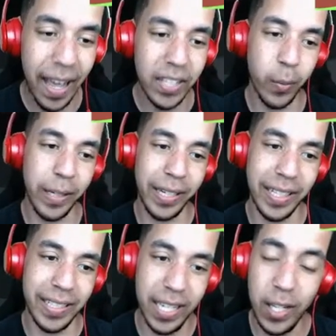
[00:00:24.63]
so we can
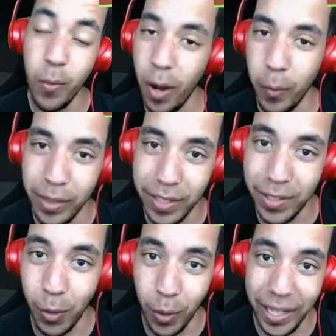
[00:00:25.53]
continue on with the
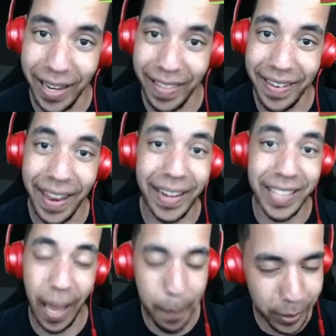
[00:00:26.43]
story in the next
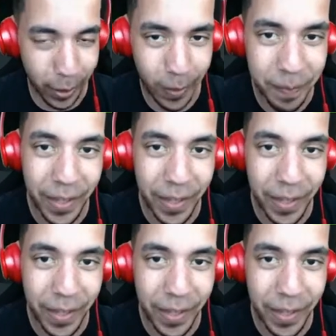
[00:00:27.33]
episode.